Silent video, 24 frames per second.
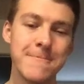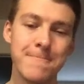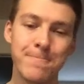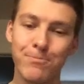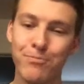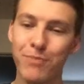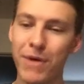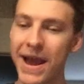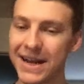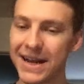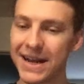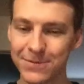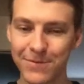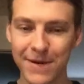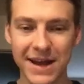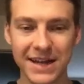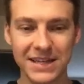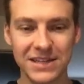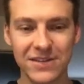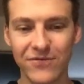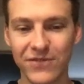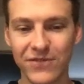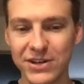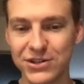Back-to-back
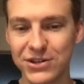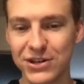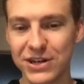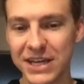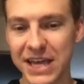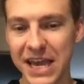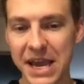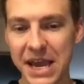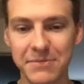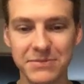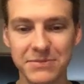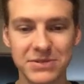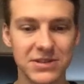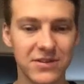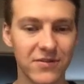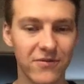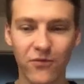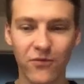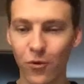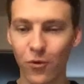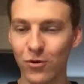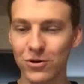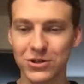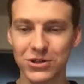division games
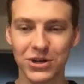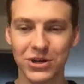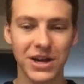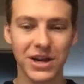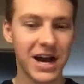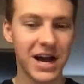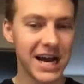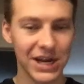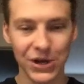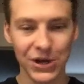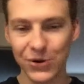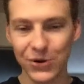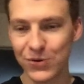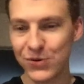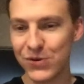for Chicago.